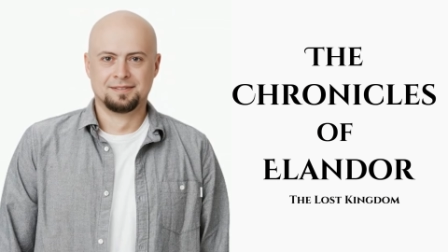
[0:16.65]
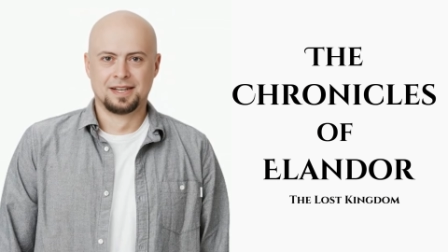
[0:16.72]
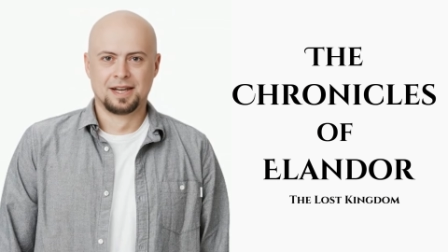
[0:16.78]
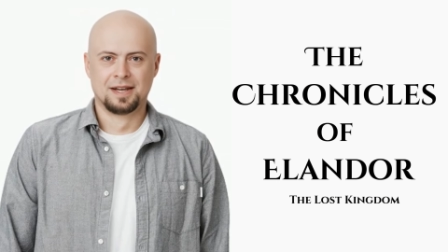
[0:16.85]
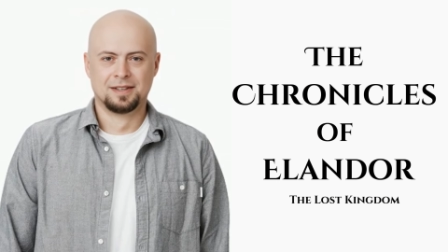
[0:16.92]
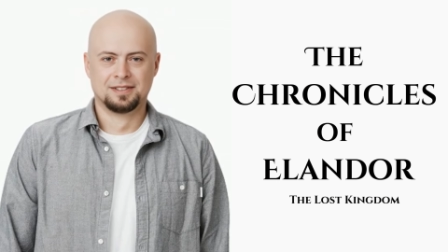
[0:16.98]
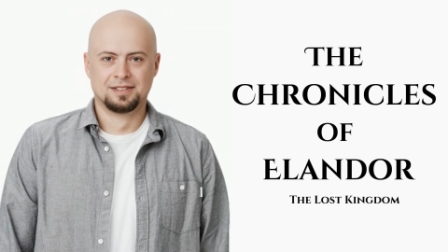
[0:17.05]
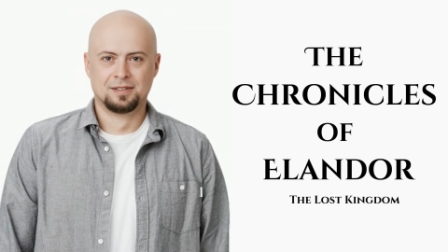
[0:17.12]

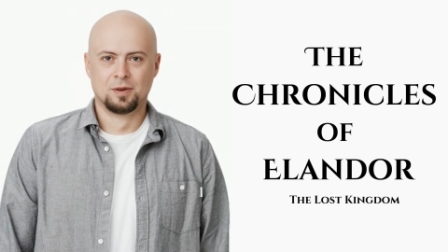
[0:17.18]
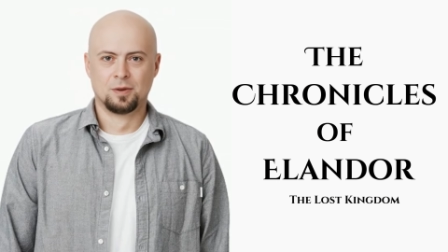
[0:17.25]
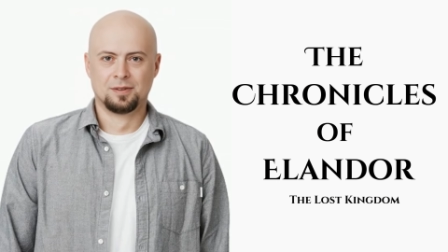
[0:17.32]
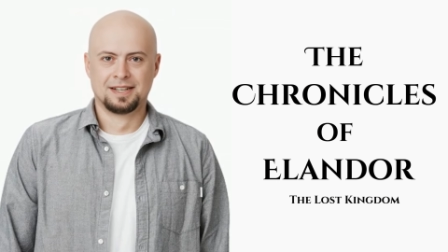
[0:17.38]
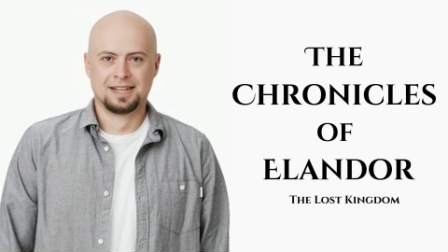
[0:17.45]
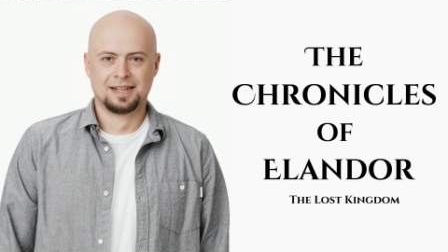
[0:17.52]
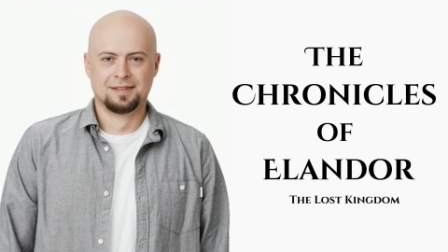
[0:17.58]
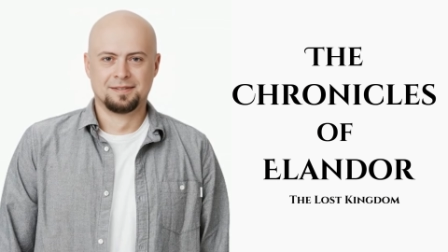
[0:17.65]
Our
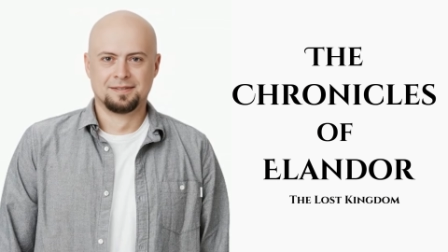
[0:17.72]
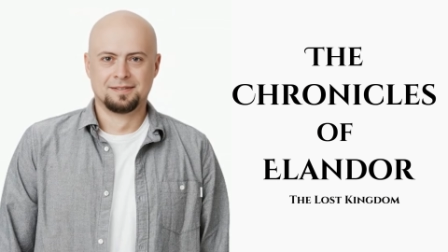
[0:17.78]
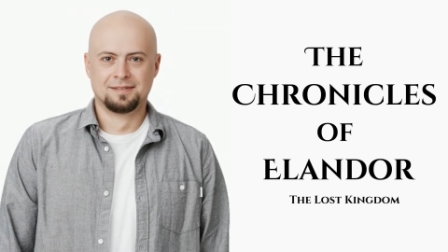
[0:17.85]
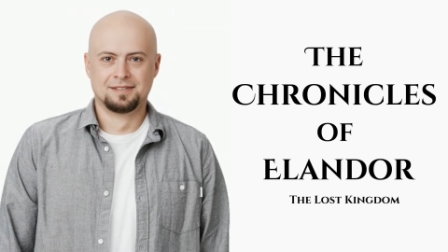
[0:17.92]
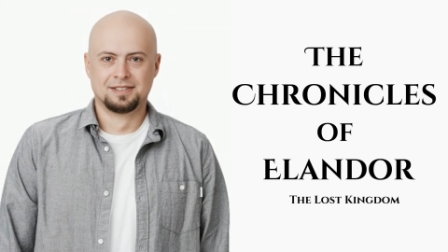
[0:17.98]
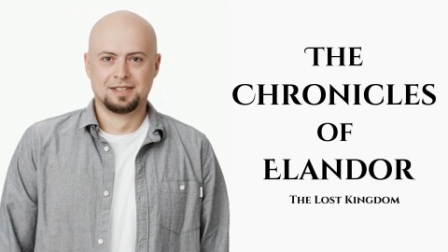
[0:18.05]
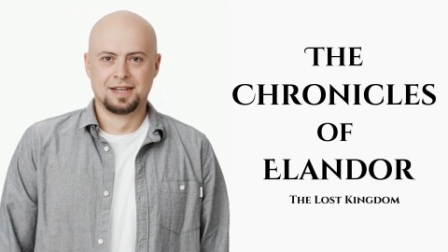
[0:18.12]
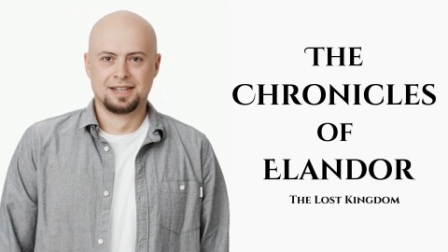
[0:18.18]
story,
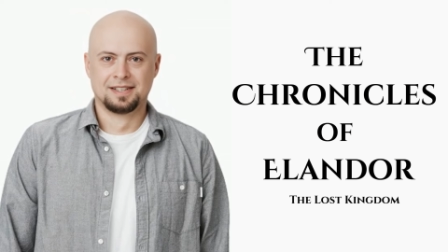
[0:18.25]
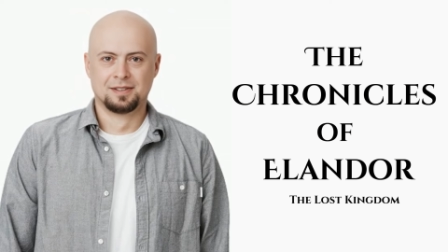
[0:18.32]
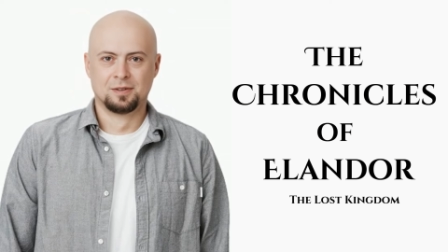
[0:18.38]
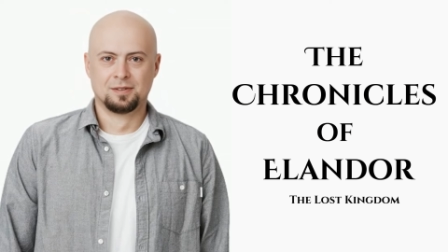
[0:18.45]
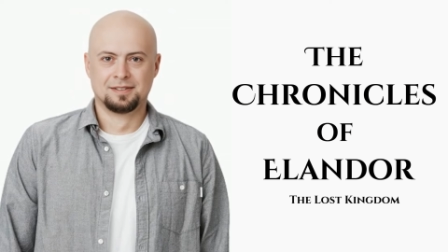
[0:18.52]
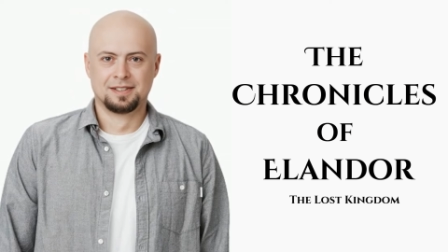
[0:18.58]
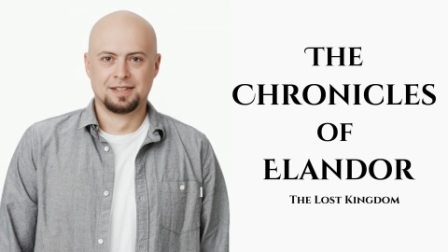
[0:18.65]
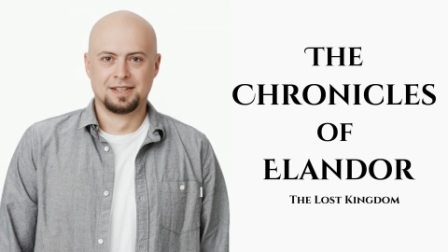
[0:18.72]

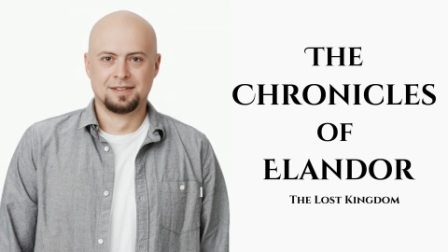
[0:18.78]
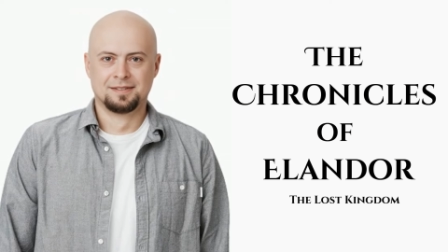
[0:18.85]
titled